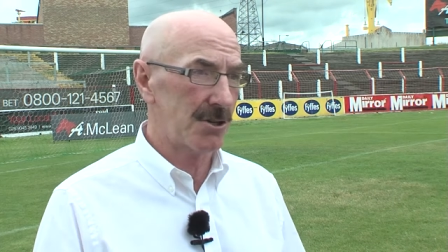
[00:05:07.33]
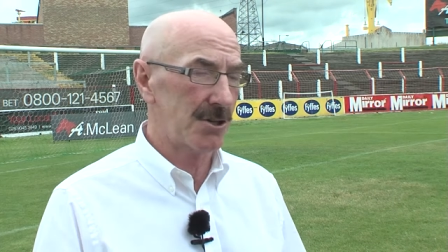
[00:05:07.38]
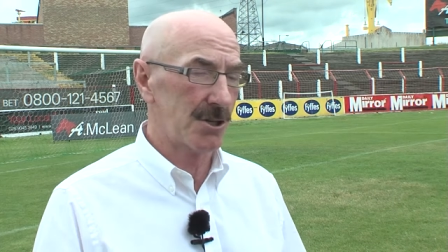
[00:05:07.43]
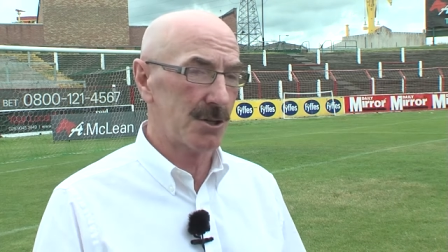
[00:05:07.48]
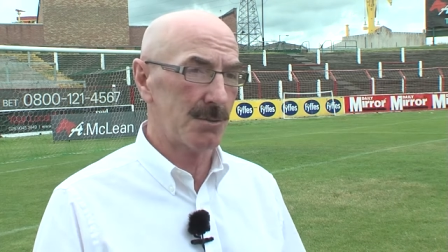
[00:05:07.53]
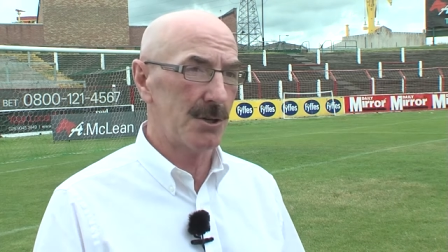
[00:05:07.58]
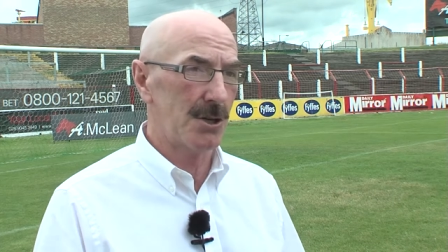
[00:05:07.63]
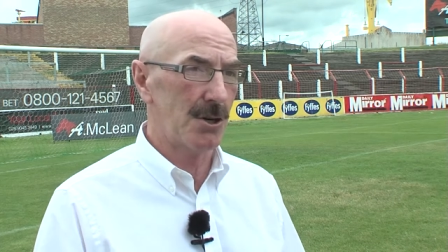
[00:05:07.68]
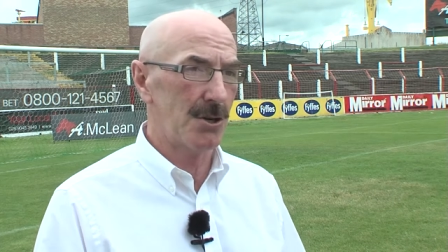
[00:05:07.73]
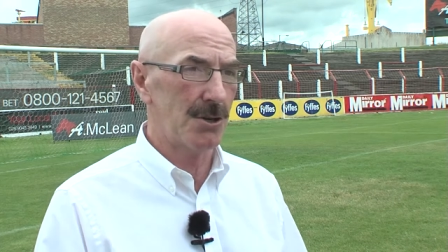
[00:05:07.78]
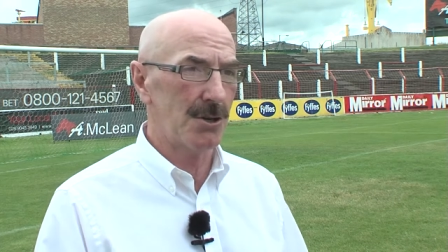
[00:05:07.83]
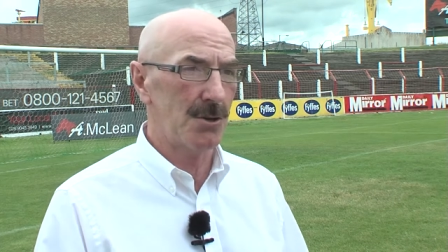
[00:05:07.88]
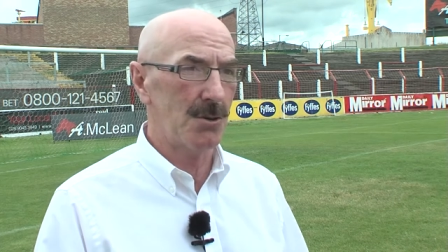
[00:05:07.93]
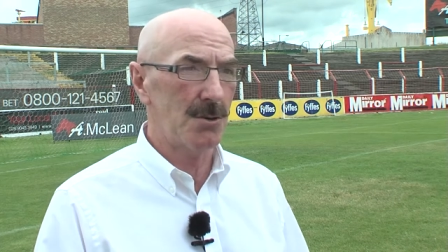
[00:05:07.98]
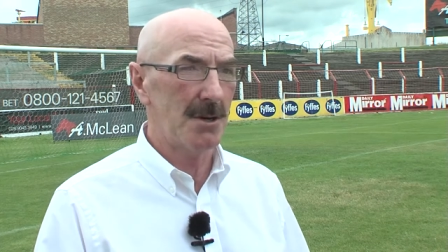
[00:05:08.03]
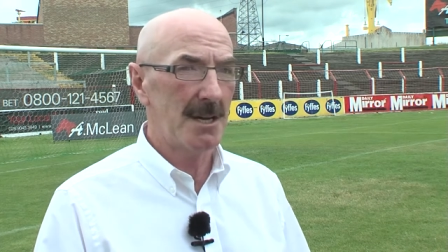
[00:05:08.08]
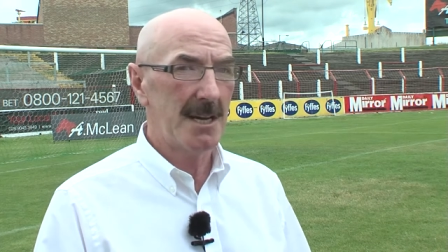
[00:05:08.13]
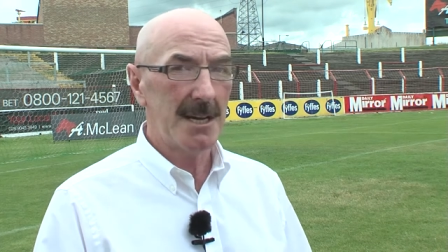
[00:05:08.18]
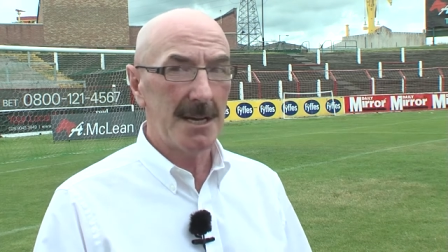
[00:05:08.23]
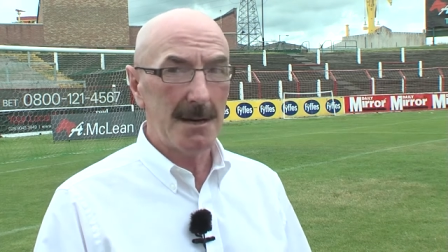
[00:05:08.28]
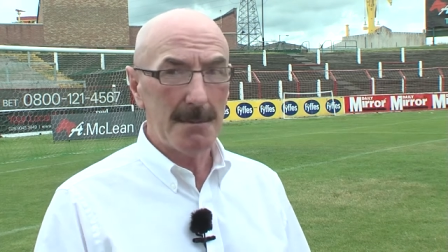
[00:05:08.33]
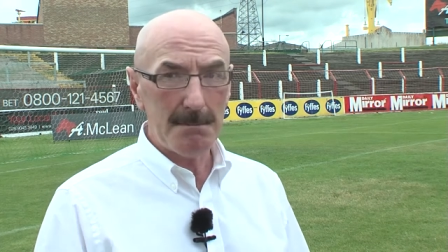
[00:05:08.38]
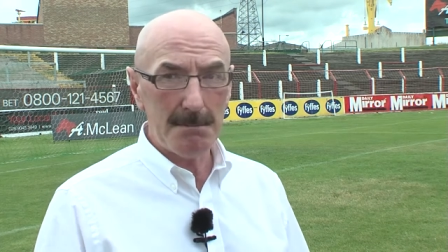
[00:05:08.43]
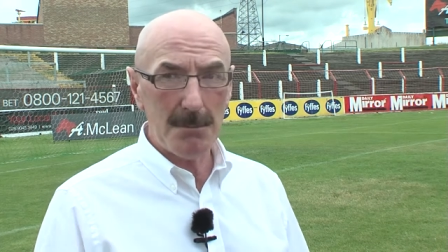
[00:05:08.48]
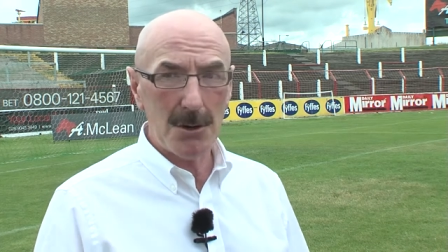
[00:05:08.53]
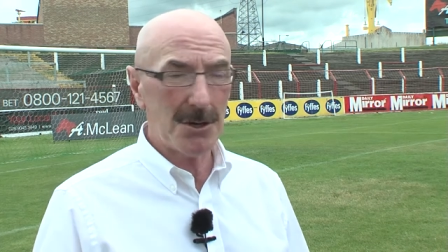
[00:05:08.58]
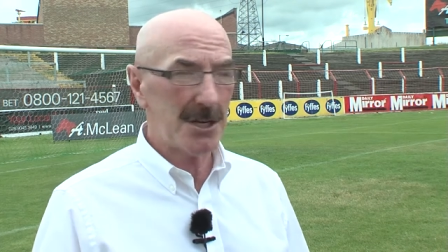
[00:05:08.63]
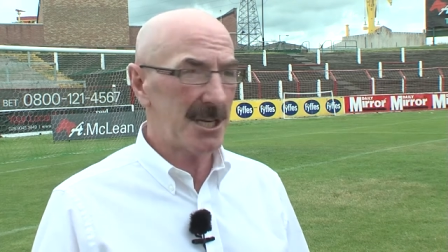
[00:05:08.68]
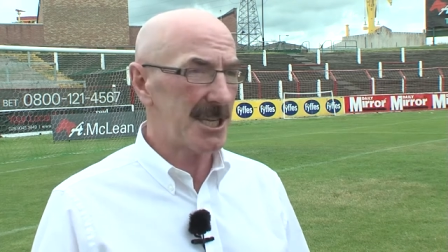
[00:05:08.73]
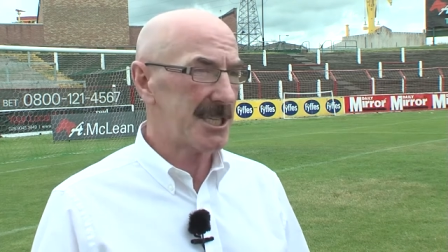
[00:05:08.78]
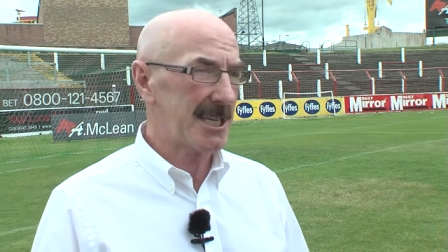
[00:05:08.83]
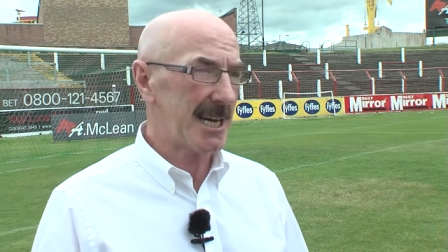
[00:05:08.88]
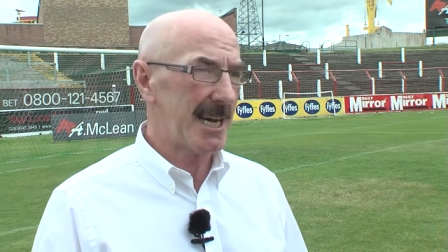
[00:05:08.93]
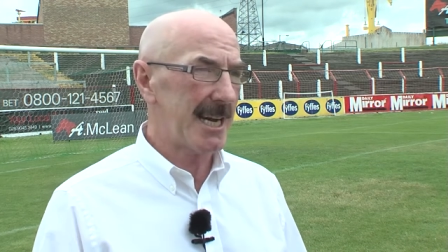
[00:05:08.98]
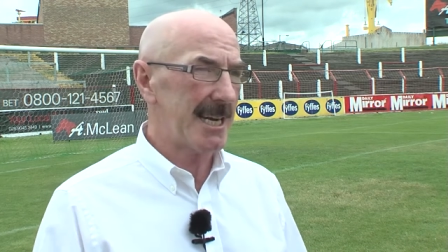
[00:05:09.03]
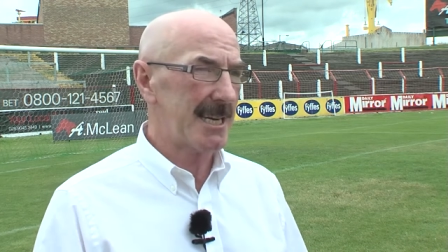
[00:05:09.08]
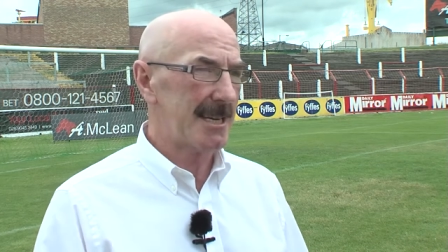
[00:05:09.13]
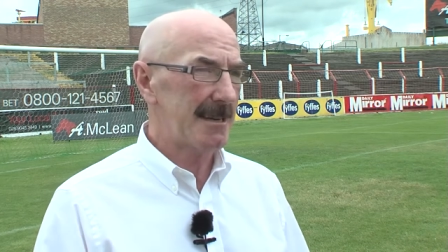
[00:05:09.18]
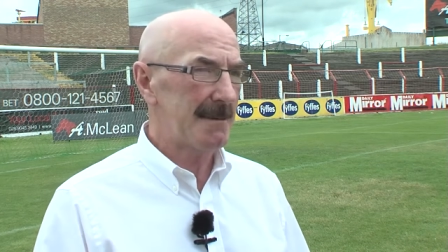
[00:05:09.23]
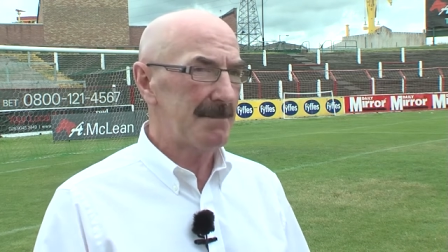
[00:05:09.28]
as we all know. Money's
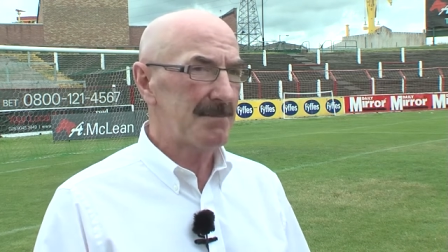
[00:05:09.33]
tight.